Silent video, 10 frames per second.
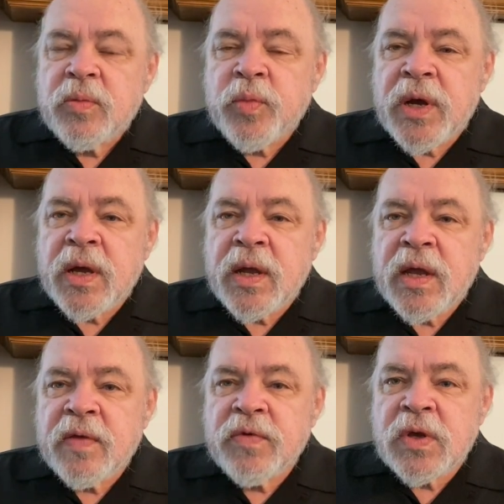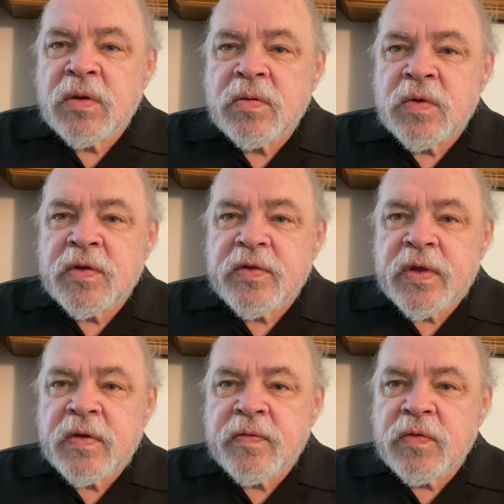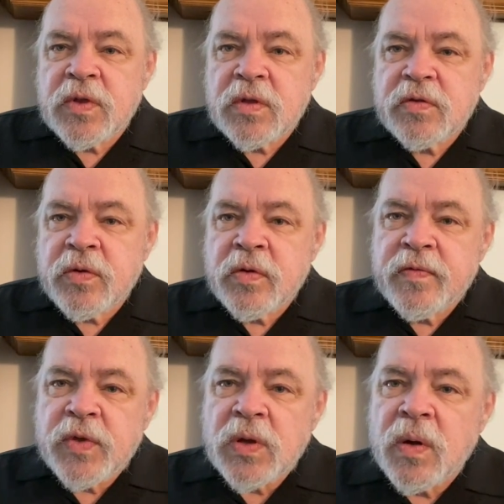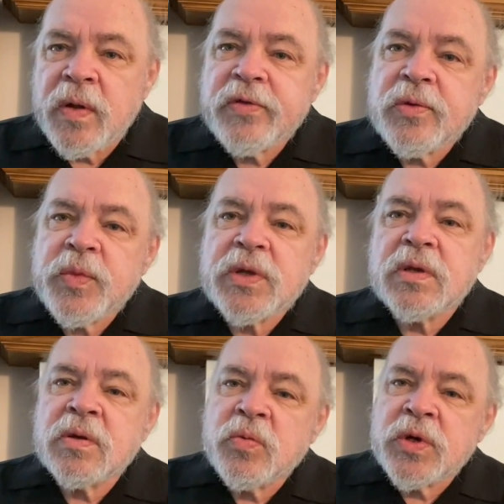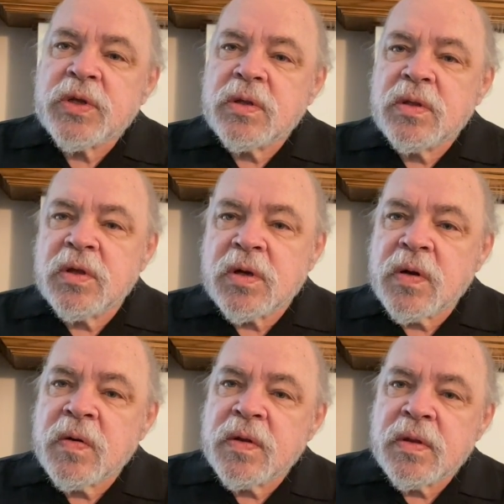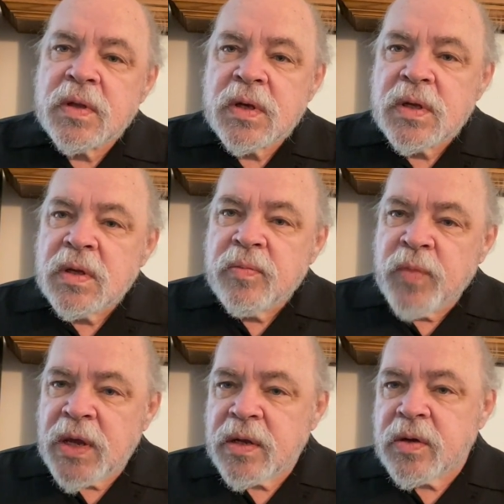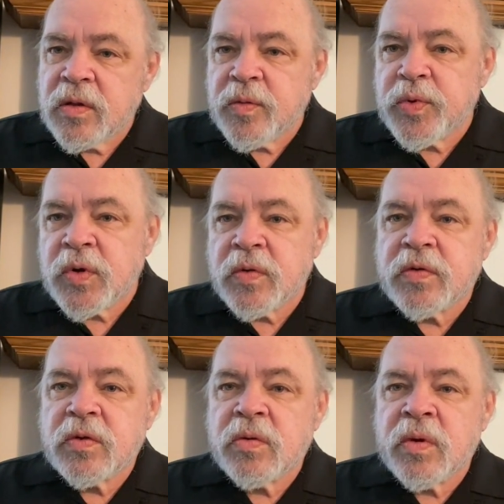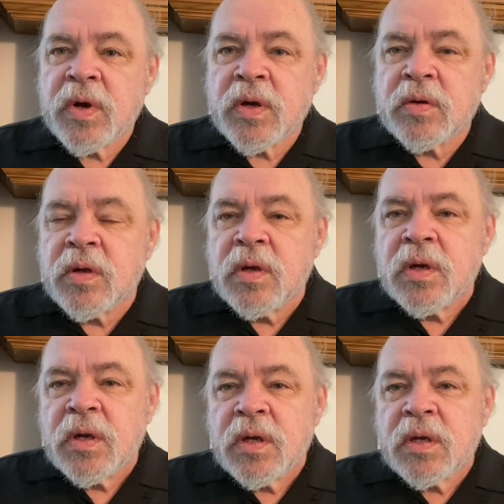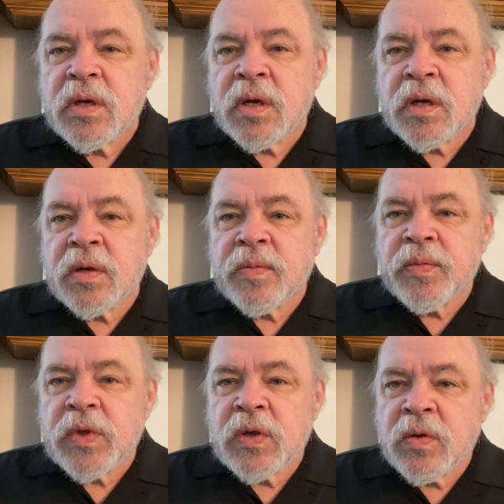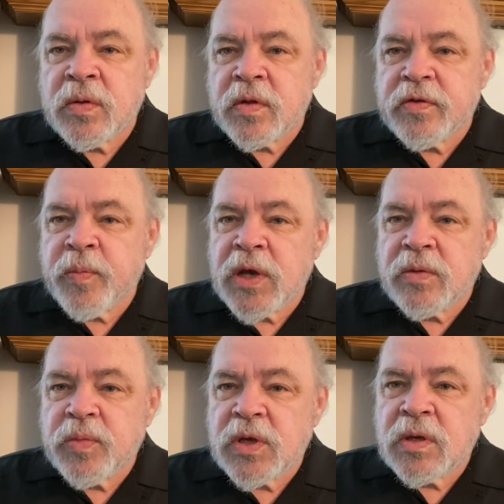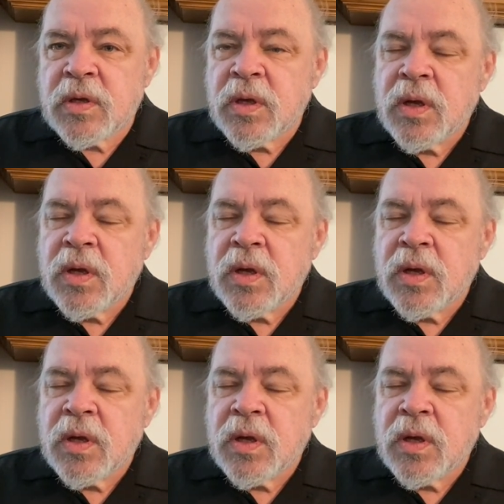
by having received sort of the ultimate in what the current medical approach to our illness might be,